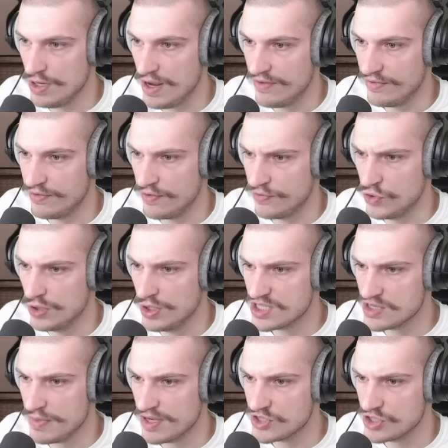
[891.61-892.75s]
If
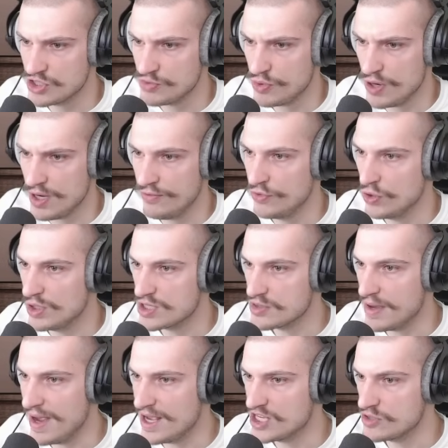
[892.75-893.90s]
feudalism has spread, feudalism
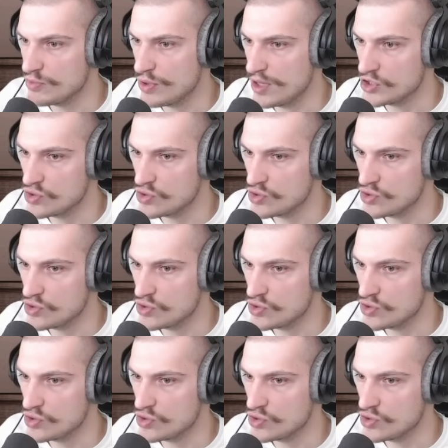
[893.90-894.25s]
has spread,